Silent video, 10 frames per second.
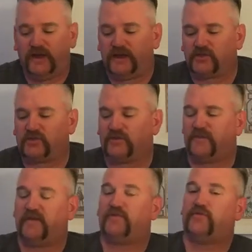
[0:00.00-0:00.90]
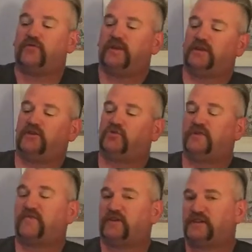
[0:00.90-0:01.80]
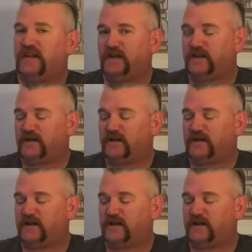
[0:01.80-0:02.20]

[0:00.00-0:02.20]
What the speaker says: So if you'll indulge me for a second,